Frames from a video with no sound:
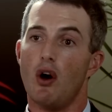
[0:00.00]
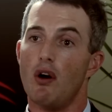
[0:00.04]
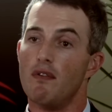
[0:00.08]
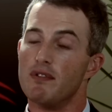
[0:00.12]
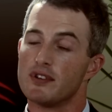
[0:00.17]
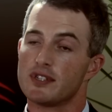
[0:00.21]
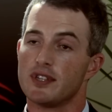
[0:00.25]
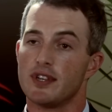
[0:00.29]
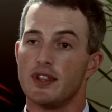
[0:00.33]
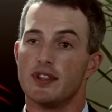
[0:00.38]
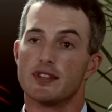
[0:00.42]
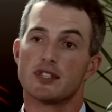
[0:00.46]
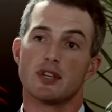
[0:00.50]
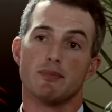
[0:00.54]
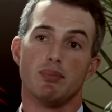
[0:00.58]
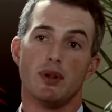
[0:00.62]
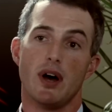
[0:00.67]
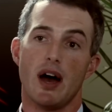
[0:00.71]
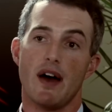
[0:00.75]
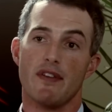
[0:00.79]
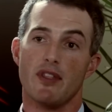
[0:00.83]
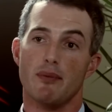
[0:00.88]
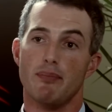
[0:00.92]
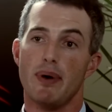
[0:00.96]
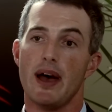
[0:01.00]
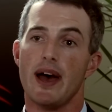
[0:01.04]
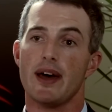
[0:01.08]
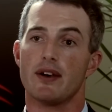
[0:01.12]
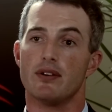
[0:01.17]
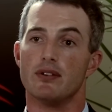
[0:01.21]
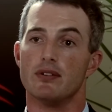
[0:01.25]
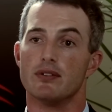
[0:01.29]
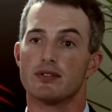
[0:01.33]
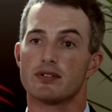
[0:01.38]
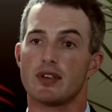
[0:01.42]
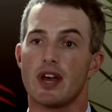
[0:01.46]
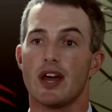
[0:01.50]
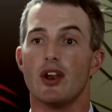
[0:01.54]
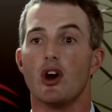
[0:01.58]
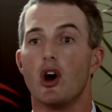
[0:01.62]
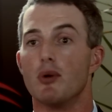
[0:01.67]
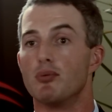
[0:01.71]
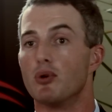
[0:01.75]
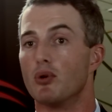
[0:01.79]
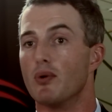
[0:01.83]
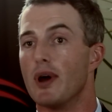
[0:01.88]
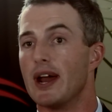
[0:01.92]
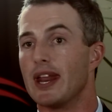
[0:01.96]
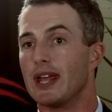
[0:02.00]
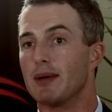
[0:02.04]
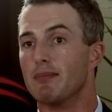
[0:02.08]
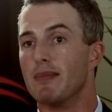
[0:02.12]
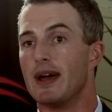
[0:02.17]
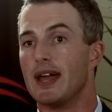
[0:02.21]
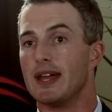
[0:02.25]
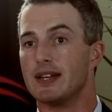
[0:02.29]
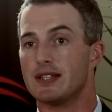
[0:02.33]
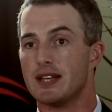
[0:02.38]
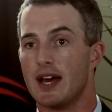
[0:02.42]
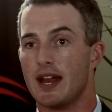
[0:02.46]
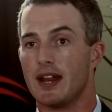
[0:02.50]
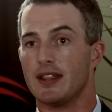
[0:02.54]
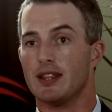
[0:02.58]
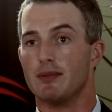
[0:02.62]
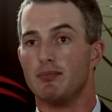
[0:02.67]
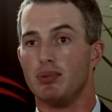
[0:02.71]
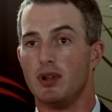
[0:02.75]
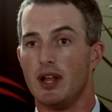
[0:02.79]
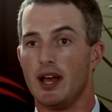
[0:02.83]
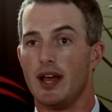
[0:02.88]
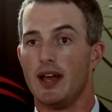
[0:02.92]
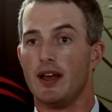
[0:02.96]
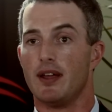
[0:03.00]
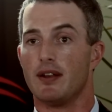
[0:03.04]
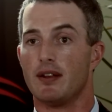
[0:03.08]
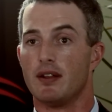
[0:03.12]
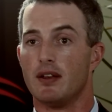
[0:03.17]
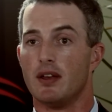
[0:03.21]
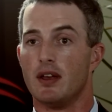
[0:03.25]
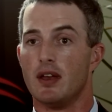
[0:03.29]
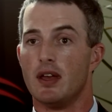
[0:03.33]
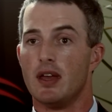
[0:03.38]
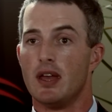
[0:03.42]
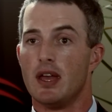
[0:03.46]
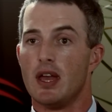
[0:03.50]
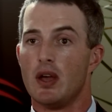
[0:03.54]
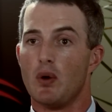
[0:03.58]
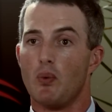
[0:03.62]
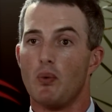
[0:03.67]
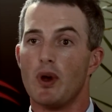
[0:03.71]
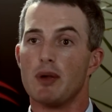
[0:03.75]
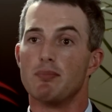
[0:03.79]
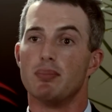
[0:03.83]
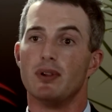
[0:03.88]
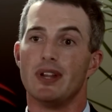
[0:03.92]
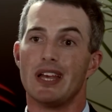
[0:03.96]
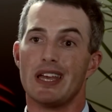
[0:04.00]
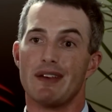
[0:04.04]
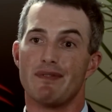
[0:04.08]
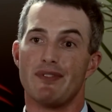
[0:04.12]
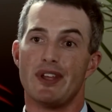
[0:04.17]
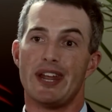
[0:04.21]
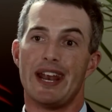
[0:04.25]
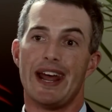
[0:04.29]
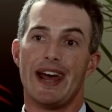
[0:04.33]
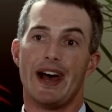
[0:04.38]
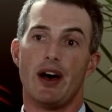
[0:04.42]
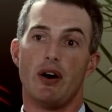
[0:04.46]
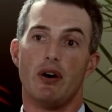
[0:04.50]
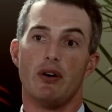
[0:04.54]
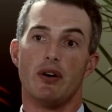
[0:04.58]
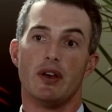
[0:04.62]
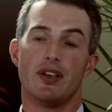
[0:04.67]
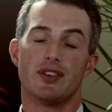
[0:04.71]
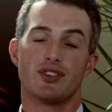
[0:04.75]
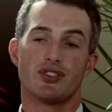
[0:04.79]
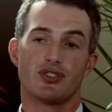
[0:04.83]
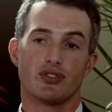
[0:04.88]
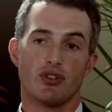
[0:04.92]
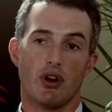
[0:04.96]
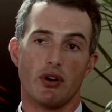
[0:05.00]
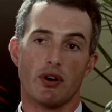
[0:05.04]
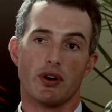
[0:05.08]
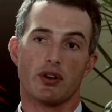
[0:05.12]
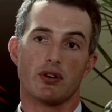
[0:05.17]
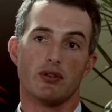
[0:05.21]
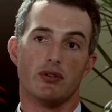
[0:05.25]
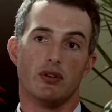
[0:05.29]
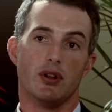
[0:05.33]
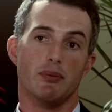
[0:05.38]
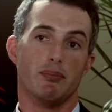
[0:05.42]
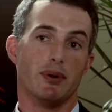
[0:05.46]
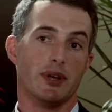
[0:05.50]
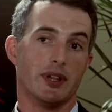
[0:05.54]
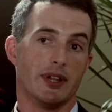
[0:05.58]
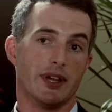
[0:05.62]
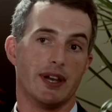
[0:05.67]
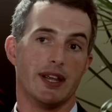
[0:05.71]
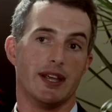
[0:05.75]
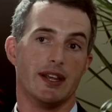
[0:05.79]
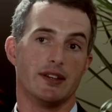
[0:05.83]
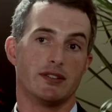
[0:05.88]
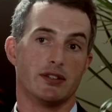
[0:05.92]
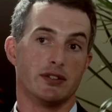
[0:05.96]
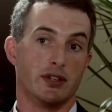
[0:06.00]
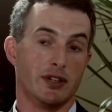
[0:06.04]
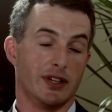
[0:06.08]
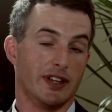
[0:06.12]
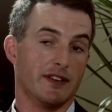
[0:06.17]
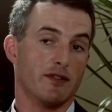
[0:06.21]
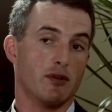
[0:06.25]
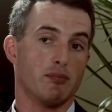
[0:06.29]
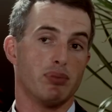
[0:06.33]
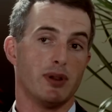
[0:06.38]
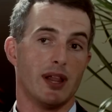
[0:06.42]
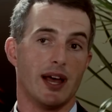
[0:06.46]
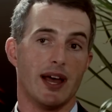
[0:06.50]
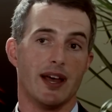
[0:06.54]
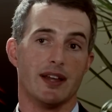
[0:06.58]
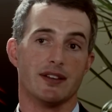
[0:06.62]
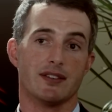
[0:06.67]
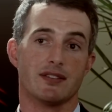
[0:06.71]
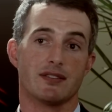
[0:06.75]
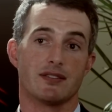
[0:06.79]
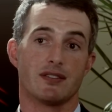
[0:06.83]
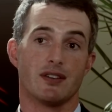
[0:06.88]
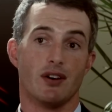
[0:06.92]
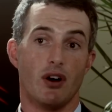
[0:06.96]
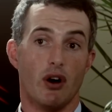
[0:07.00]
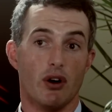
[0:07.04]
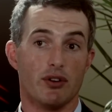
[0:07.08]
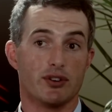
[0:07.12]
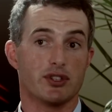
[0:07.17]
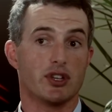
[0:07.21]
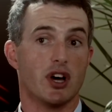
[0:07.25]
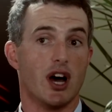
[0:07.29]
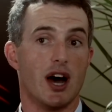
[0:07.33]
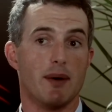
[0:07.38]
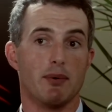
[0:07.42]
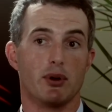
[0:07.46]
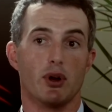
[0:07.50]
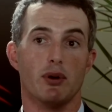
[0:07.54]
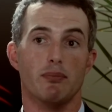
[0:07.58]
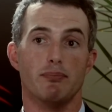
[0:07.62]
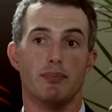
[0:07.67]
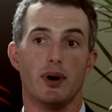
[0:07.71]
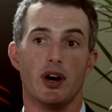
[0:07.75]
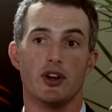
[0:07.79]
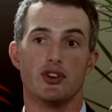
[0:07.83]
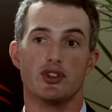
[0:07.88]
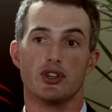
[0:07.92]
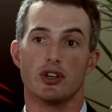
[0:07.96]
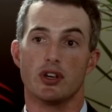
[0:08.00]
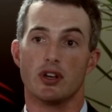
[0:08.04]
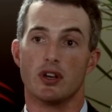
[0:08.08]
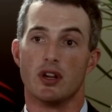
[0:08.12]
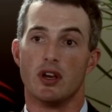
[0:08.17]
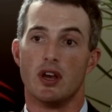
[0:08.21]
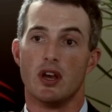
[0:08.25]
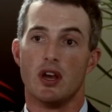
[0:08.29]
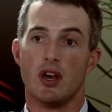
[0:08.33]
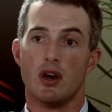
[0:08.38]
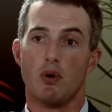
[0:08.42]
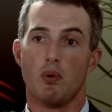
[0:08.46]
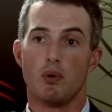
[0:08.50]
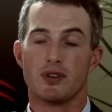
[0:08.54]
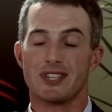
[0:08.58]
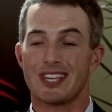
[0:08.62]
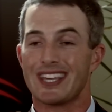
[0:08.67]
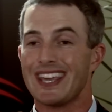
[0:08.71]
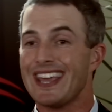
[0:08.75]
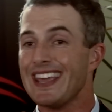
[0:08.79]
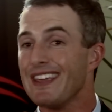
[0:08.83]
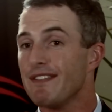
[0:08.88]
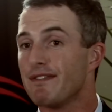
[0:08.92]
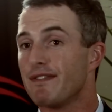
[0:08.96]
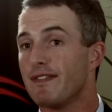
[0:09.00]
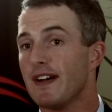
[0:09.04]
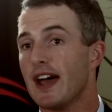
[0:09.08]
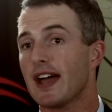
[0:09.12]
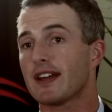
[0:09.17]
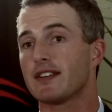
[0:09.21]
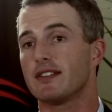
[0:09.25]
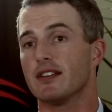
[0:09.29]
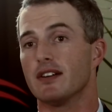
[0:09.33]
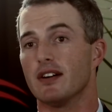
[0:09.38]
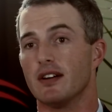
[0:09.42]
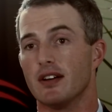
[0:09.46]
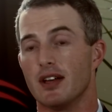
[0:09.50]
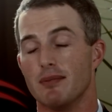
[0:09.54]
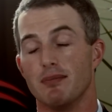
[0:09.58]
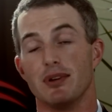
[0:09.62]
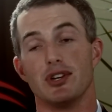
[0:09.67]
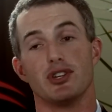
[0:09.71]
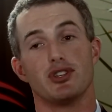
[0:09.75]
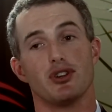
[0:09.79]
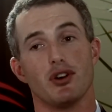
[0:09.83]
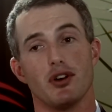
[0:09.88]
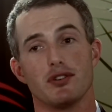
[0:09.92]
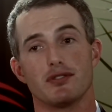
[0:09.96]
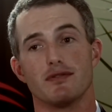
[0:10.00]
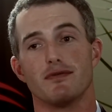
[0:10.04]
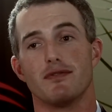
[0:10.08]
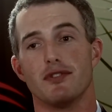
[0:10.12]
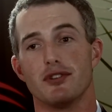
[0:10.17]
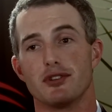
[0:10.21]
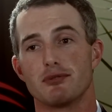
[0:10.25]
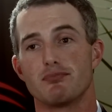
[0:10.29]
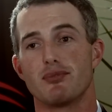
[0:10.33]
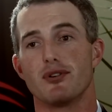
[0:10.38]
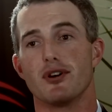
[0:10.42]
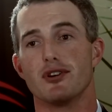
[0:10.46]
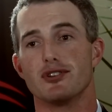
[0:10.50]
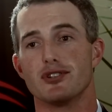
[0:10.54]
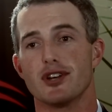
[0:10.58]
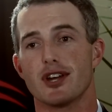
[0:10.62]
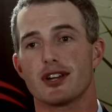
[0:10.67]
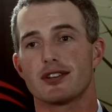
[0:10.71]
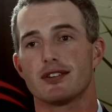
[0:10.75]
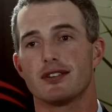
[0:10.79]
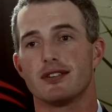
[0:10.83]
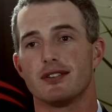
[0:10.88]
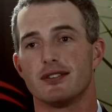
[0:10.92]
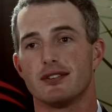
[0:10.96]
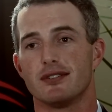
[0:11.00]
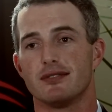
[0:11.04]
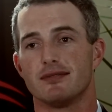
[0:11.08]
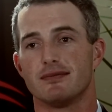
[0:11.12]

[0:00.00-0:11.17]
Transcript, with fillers: obviously the supply of the panels and operating and maintaining the plant. We believe that our historical ability to deliver plants on time and on budget was a key factor in being chosen for this project.